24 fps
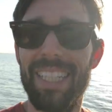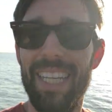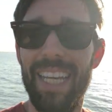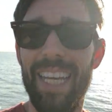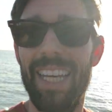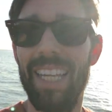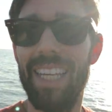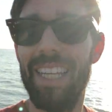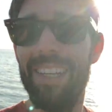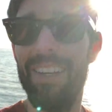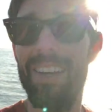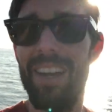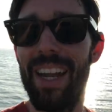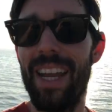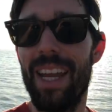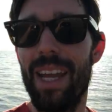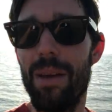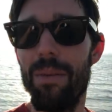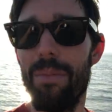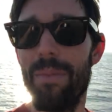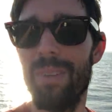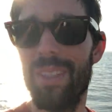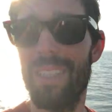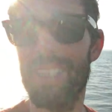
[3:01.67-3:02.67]
And here I
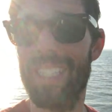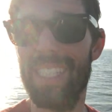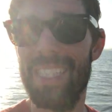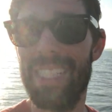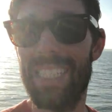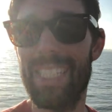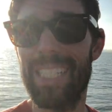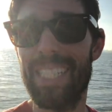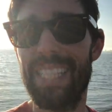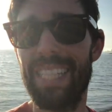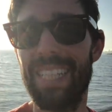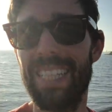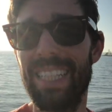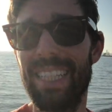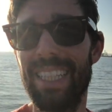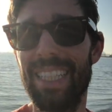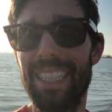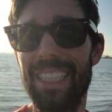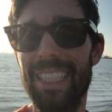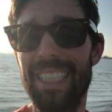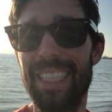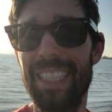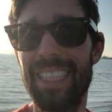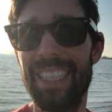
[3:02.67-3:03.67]
am. This is the